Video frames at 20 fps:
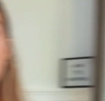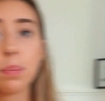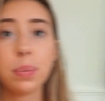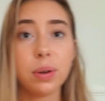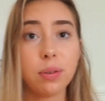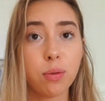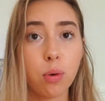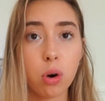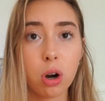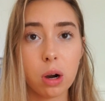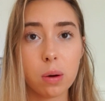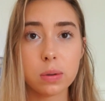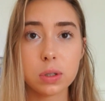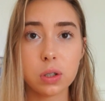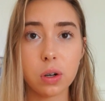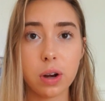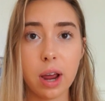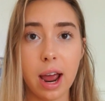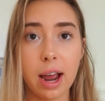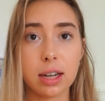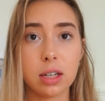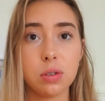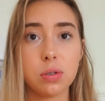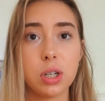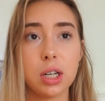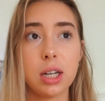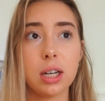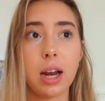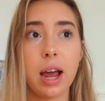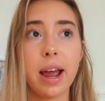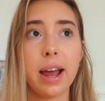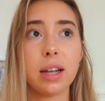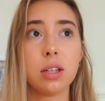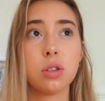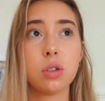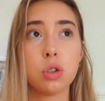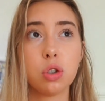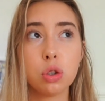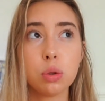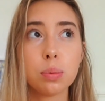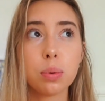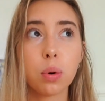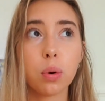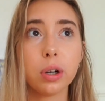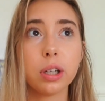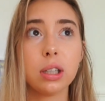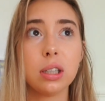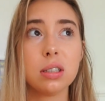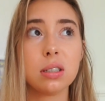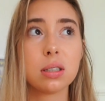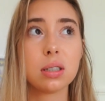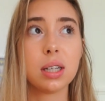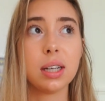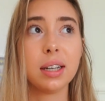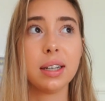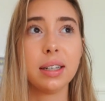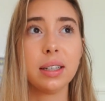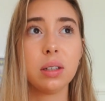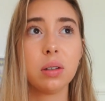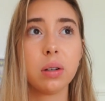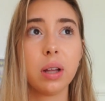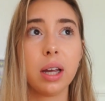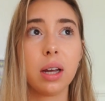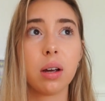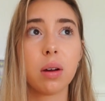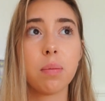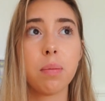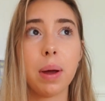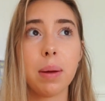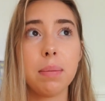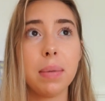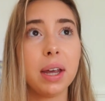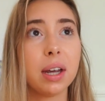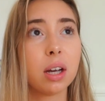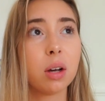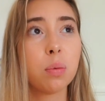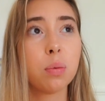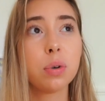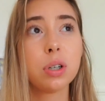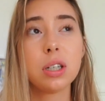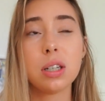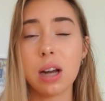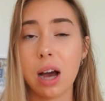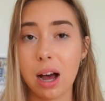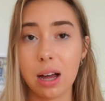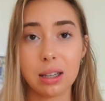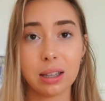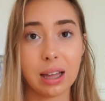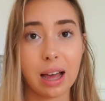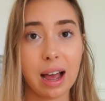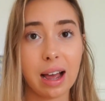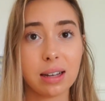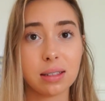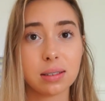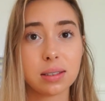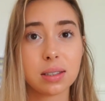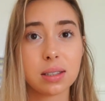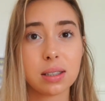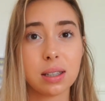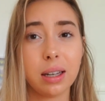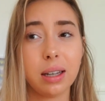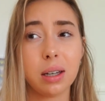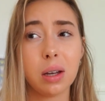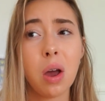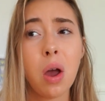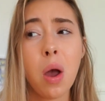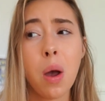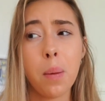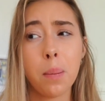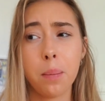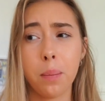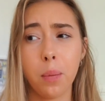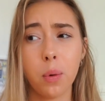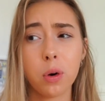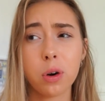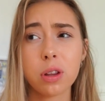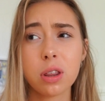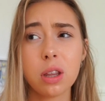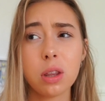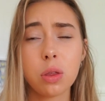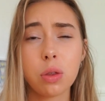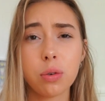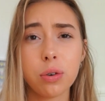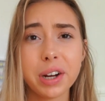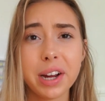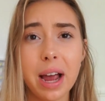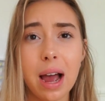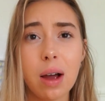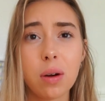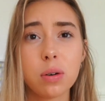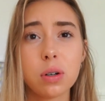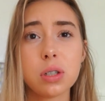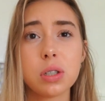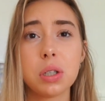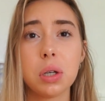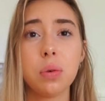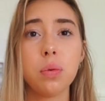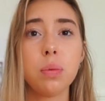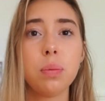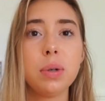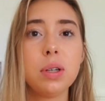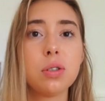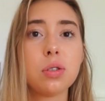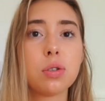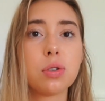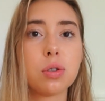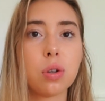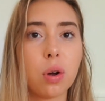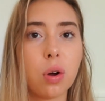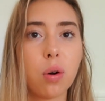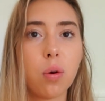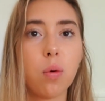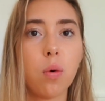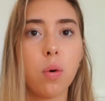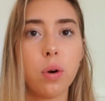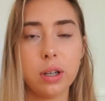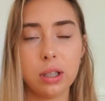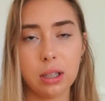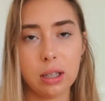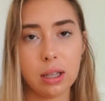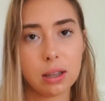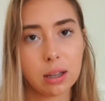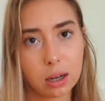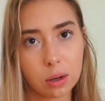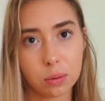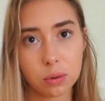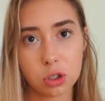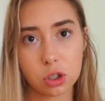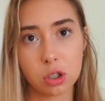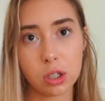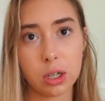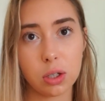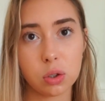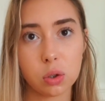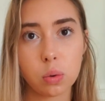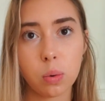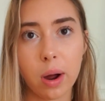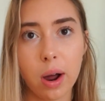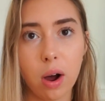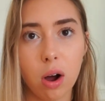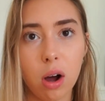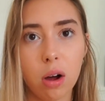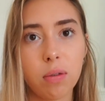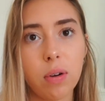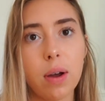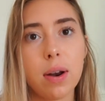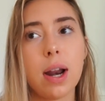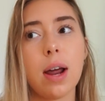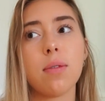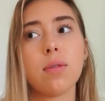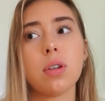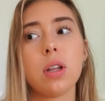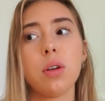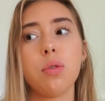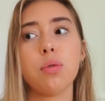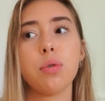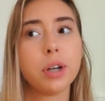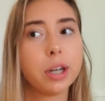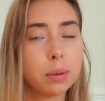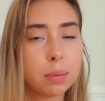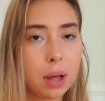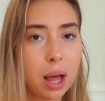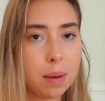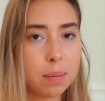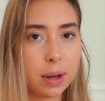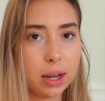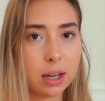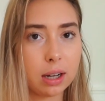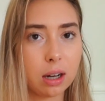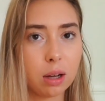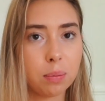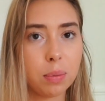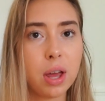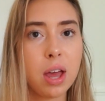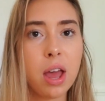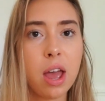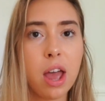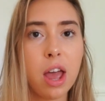Before I was on Accutane, I had super oily skin. Like, my makeup would not last like more than three hours. It would be so oily that it would just like sweat off. I would have to like reapply makeup.